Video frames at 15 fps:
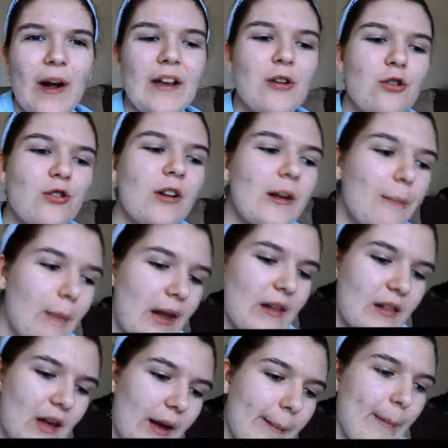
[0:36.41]
I usually
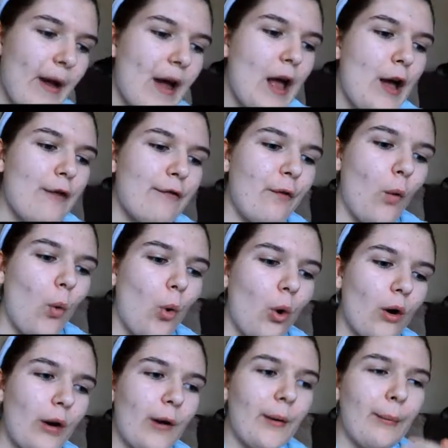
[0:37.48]
make them
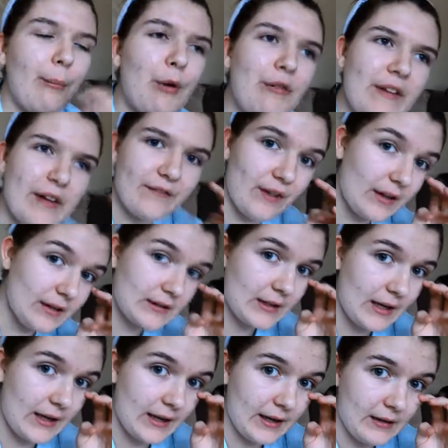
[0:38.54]
for movie events,
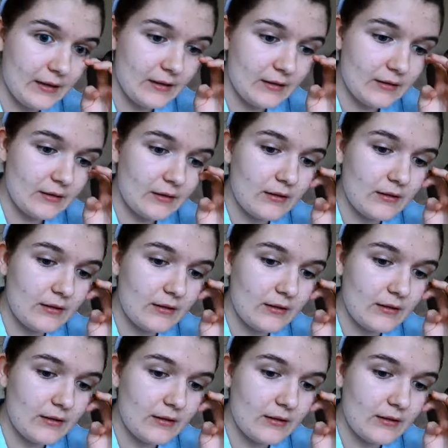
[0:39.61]
and